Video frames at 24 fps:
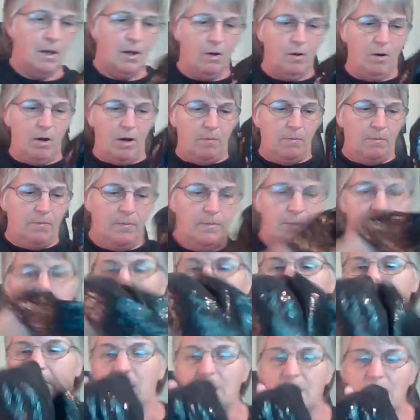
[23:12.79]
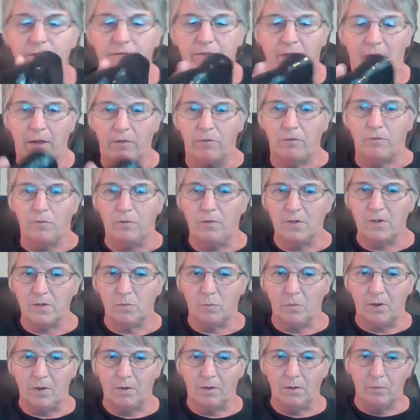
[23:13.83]
All right, let's fly through this
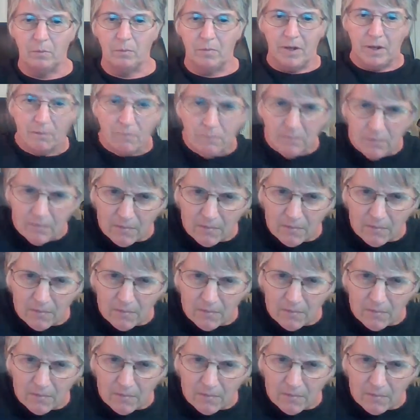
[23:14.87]
one a little bit.